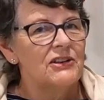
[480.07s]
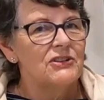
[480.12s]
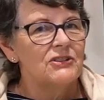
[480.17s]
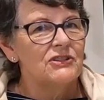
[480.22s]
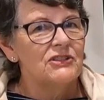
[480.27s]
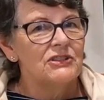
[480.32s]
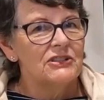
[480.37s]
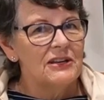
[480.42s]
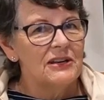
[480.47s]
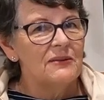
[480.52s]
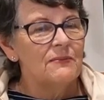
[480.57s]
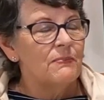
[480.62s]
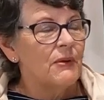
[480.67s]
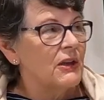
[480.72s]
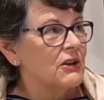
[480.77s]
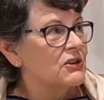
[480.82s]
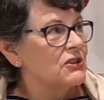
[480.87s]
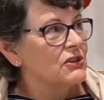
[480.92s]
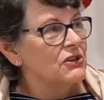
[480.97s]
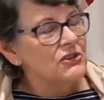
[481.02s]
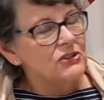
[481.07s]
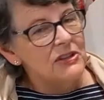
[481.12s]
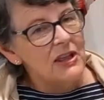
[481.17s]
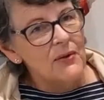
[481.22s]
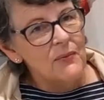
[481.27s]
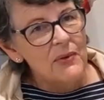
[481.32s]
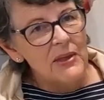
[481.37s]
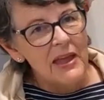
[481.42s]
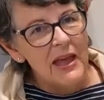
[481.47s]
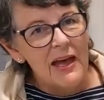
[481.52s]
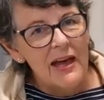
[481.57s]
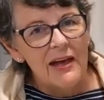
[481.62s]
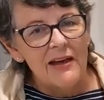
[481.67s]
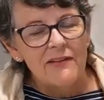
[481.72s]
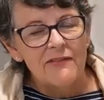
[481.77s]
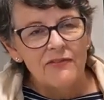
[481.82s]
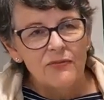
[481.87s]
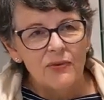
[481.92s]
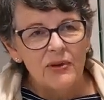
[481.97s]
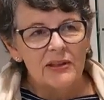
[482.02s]
interesting pictures that we
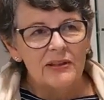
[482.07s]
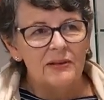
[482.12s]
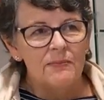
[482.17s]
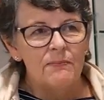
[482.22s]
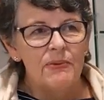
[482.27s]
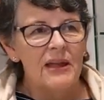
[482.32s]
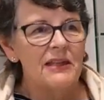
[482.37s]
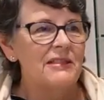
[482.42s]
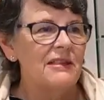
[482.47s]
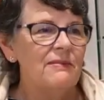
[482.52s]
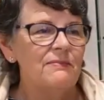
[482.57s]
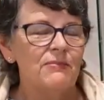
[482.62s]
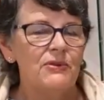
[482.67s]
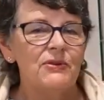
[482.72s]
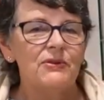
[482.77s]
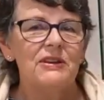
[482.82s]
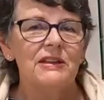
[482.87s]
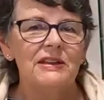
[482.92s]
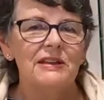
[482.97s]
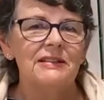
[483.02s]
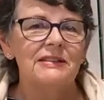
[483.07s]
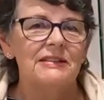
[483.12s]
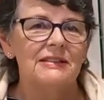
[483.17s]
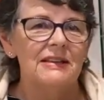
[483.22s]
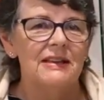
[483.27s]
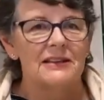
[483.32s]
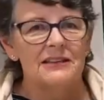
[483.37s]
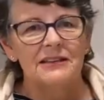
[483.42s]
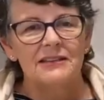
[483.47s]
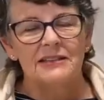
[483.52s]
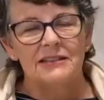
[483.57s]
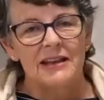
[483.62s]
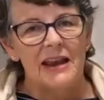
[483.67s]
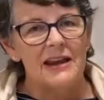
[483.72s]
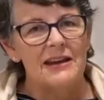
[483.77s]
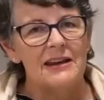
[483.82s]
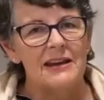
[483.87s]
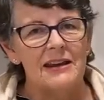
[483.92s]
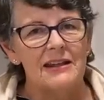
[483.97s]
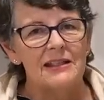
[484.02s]
have with bathing beauties. It's
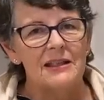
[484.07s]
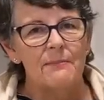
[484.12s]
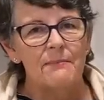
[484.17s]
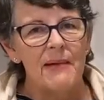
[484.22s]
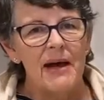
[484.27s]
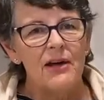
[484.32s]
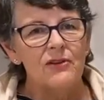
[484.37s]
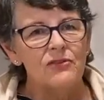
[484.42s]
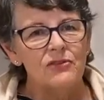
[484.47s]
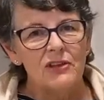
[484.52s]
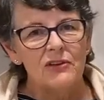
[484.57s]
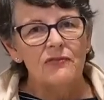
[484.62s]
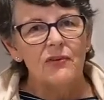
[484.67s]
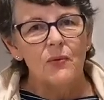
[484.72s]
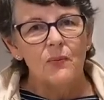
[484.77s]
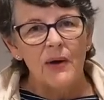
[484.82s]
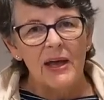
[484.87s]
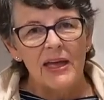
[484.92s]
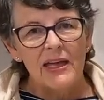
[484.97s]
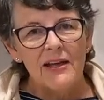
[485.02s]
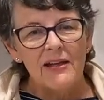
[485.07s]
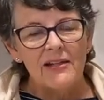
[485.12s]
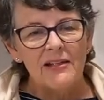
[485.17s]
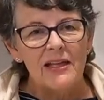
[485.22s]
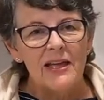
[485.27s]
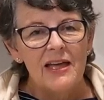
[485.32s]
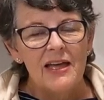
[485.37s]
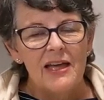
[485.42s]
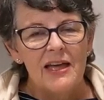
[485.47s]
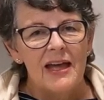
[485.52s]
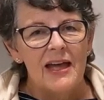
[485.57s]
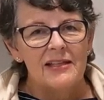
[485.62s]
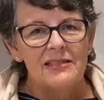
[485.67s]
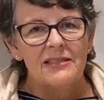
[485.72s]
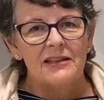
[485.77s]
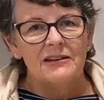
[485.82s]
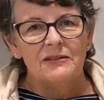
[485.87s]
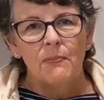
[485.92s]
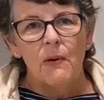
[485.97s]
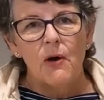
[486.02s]
standing in the mouth of a whale,
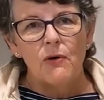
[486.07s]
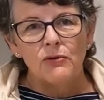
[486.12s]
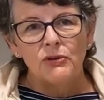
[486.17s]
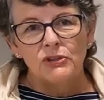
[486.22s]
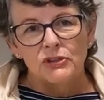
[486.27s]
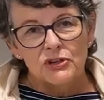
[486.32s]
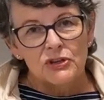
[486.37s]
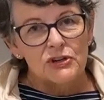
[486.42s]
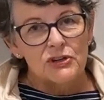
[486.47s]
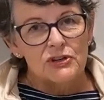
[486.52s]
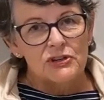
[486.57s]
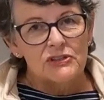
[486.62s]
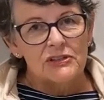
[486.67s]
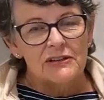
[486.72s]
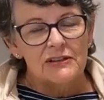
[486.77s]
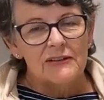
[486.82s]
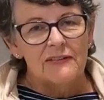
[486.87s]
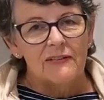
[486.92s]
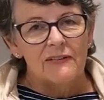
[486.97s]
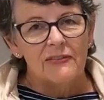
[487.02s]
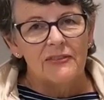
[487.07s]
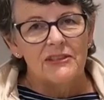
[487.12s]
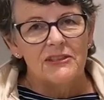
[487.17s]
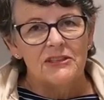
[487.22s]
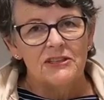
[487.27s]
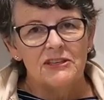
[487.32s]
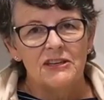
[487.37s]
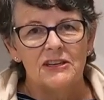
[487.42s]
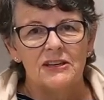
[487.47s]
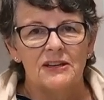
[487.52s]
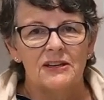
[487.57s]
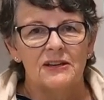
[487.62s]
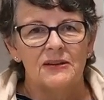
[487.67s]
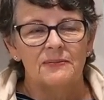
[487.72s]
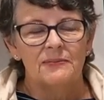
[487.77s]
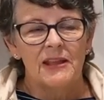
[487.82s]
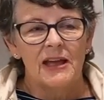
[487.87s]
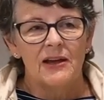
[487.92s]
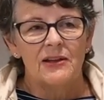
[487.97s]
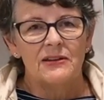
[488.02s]
and the posters
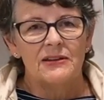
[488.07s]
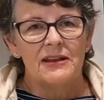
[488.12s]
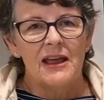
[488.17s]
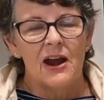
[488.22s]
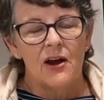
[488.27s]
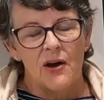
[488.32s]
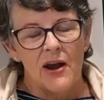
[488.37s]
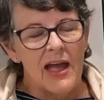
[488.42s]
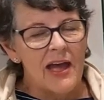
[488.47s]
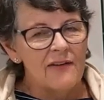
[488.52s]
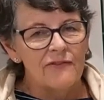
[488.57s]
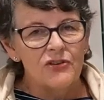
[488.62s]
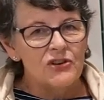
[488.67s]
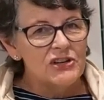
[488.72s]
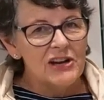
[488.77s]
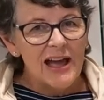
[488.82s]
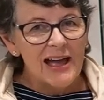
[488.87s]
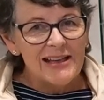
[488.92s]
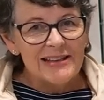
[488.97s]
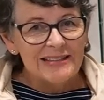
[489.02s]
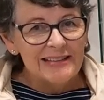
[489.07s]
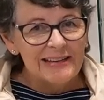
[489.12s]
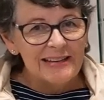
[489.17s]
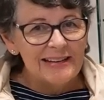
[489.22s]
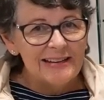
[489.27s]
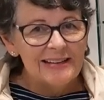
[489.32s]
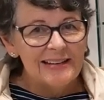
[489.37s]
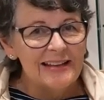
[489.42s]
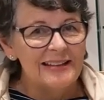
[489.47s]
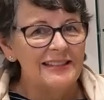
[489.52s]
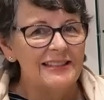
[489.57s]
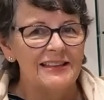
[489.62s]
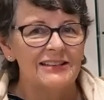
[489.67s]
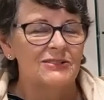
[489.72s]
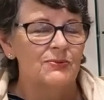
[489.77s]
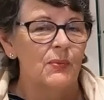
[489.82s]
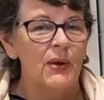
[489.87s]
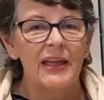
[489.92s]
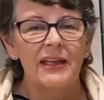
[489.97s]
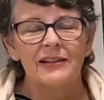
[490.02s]
that are advertising that
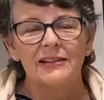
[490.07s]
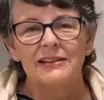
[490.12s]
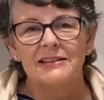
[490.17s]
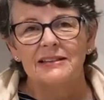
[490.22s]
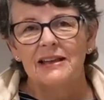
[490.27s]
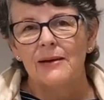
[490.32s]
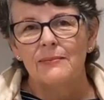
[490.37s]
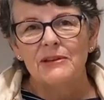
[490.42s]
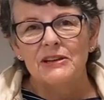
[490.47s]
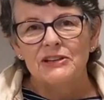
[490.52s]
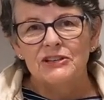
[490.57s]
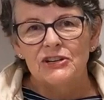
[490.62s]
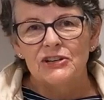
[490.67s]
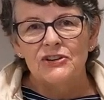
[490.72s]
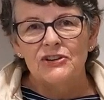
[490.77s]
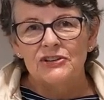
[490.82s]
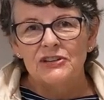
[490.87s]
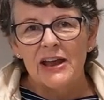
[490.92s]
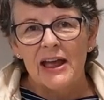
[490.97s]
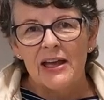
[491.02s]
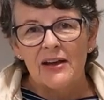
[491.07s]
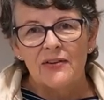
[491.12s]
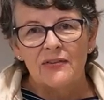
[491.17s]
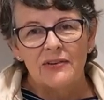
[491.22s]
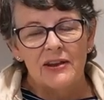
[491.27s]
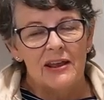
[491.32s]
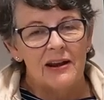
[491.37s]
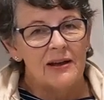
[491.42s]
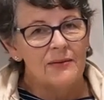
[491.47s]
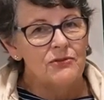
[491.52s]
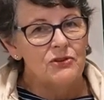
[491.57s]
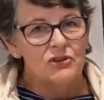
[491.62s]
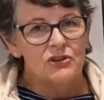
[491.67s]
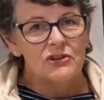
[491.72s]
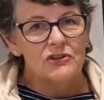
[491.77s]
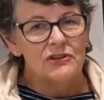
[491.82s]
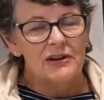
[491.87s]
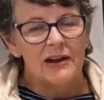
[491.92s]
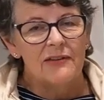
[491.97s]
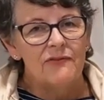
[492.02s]
this whale is coming to your town. And I'm
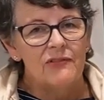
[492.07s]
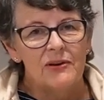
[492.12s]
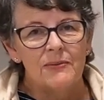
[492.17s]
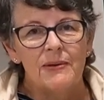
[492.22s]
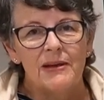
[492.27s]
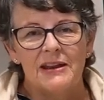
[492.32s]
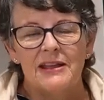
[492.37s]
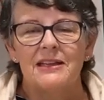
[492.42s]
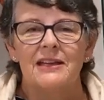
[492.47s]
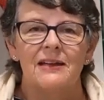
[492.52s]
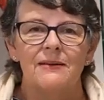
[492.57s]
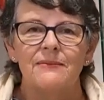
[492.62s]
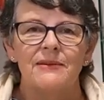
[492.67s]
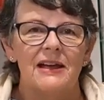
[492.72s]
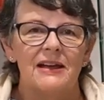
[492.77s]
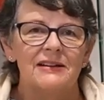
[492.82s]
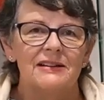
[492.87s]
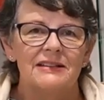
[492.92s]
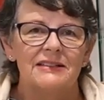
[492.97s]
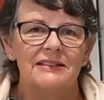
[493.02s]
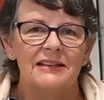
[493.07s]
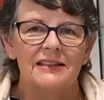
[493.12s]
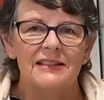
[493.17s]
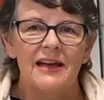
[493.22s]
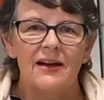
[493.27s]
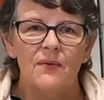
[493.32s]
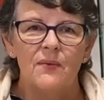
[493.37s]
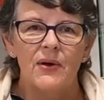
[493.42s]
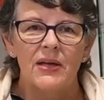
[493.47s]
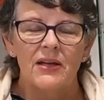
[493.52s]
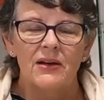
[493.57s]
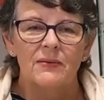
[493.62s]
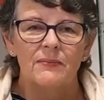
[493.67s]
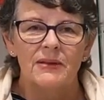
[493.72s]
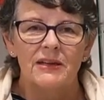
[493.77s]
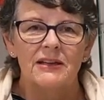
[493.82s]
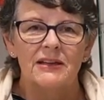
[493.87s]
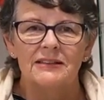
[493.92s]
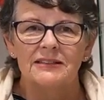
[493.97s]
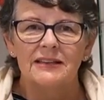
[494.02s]
sure everybody came down to see that whale
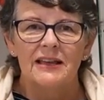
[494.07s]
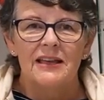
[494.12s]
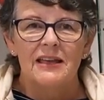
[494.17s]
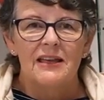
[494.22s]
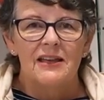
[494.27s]
because